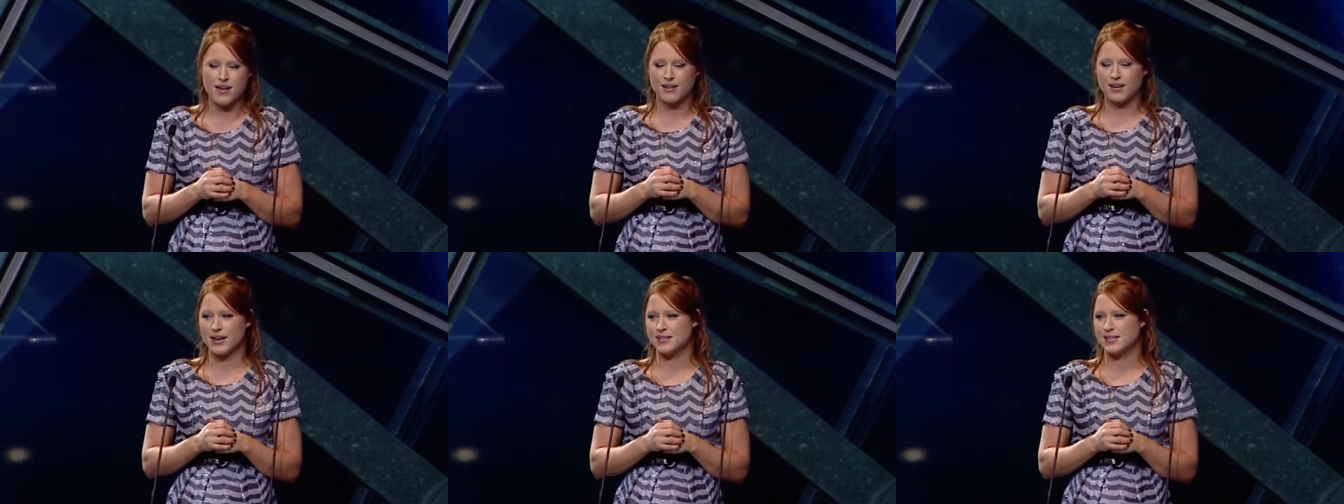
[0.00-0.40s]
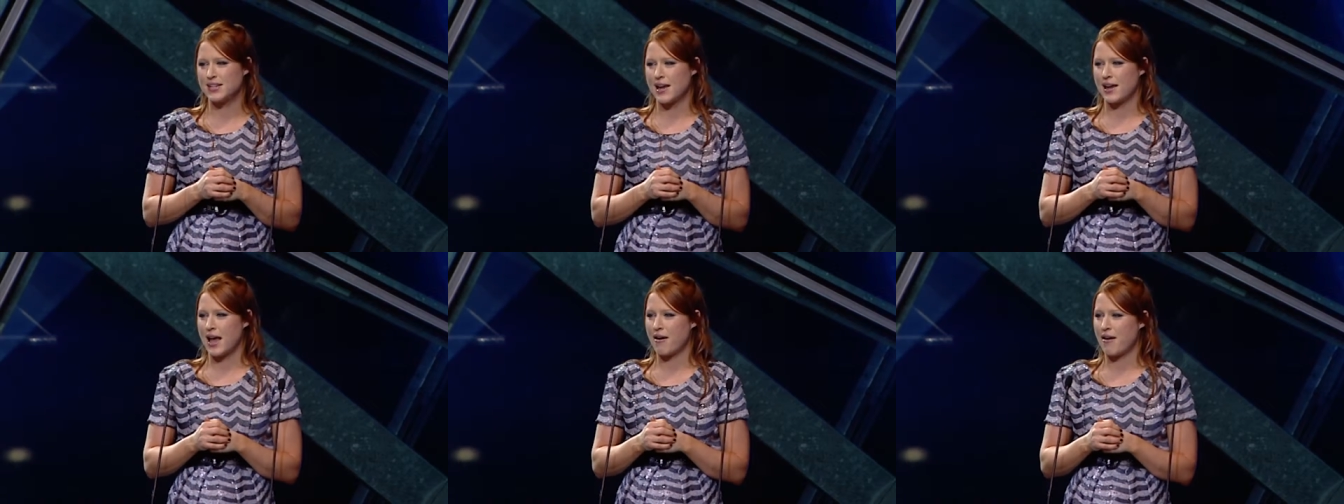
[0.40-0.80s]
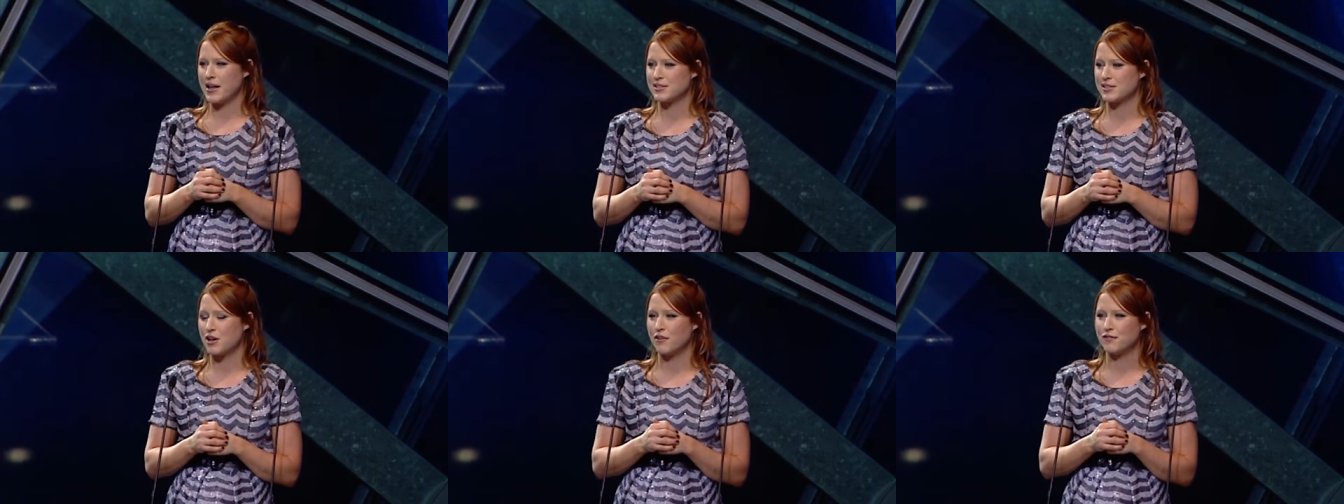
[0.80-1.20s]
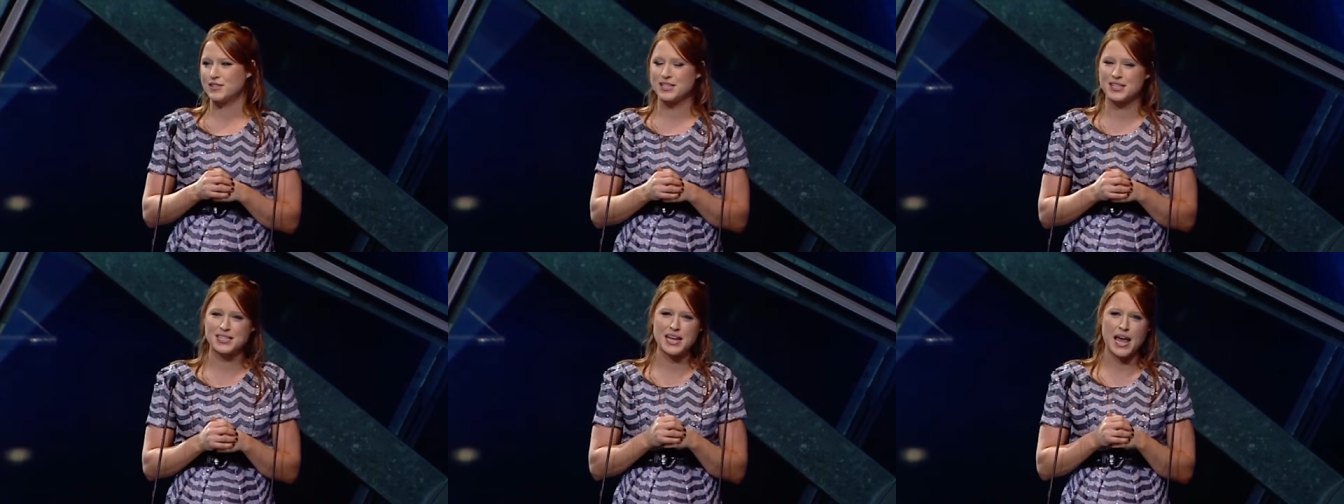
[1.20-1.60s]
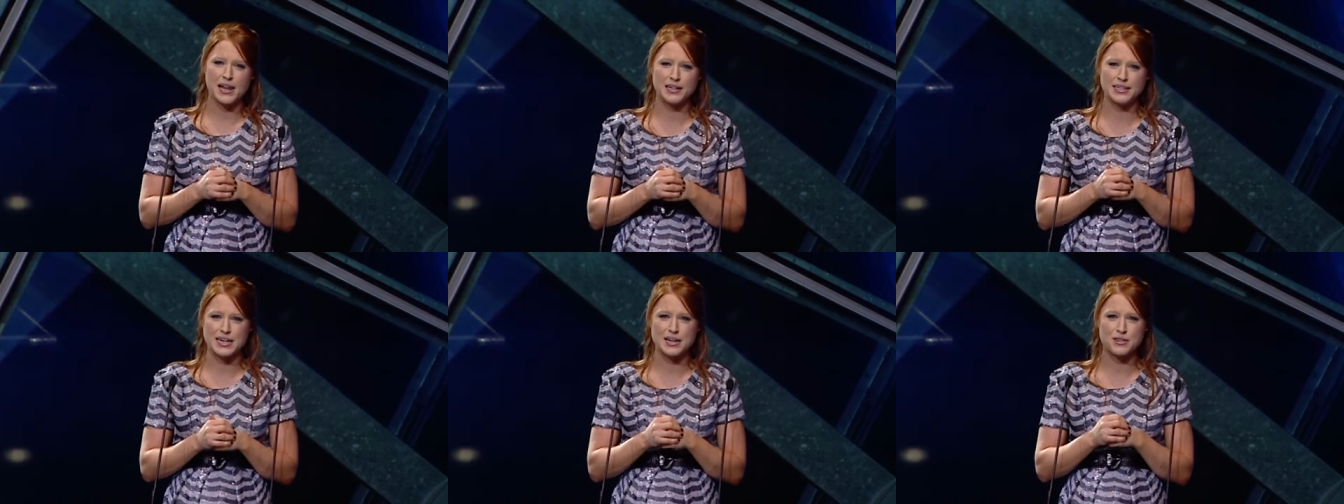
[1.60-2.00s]
Let's take our hats off to the
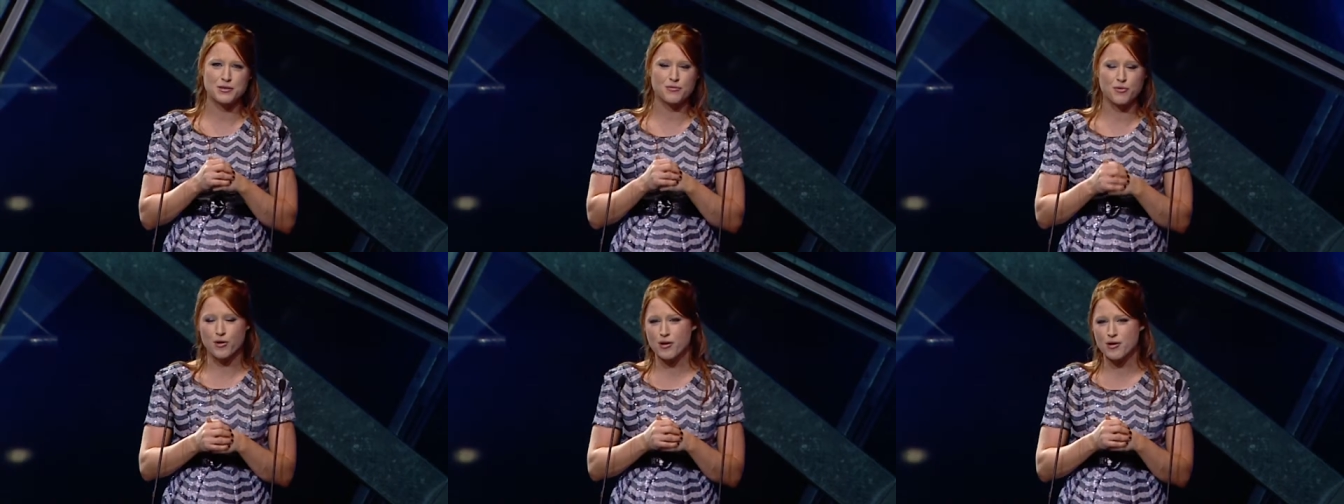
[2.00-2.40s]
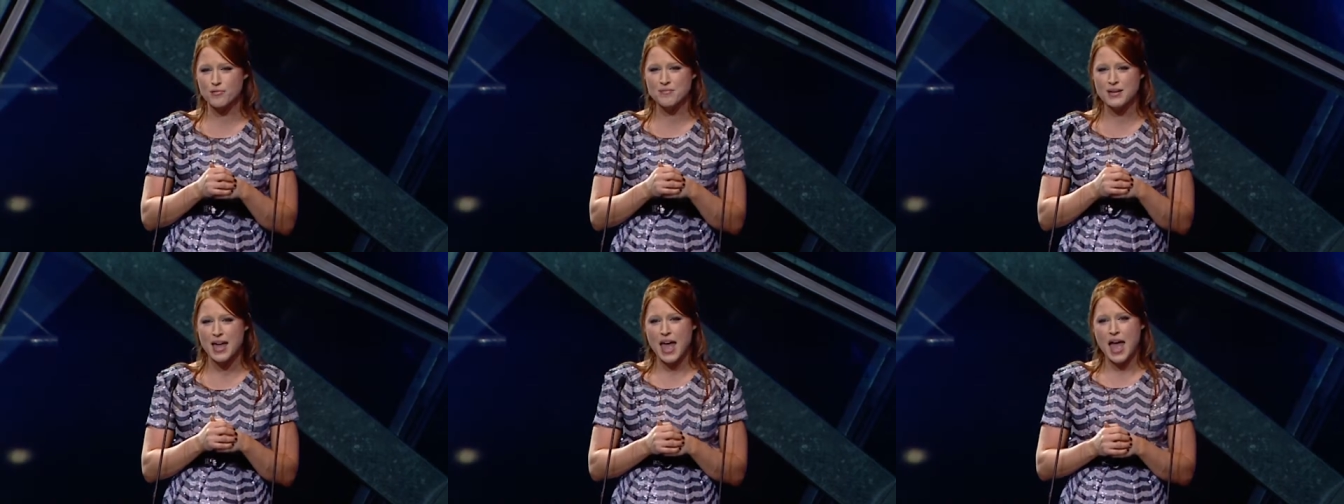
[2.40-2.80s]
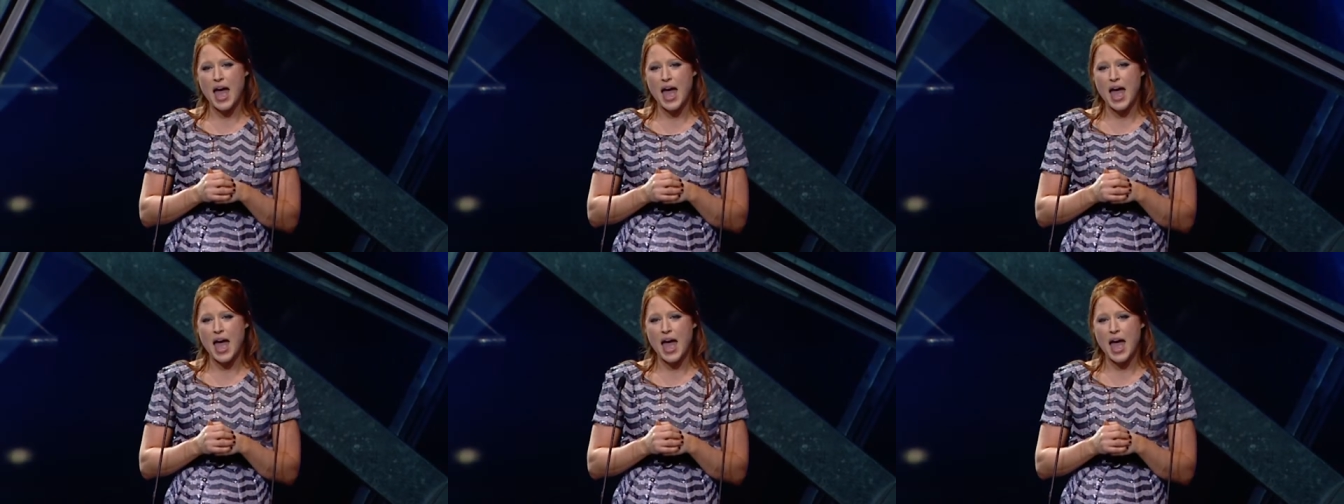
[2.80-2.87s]
talent in the room,